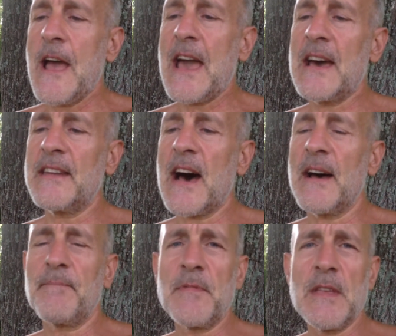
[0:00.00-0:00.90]
And
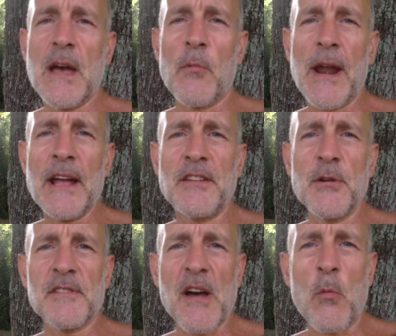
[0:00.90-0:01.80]
what I
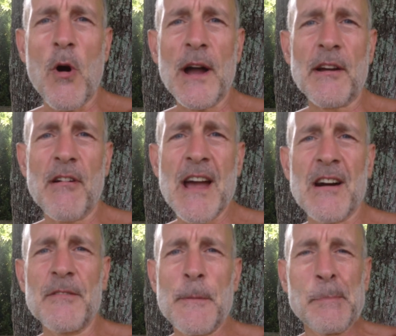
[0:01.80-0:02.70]
do is I walk
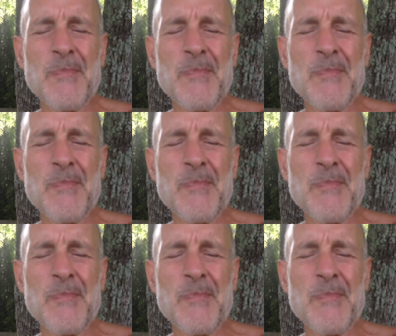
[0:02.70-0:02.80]
around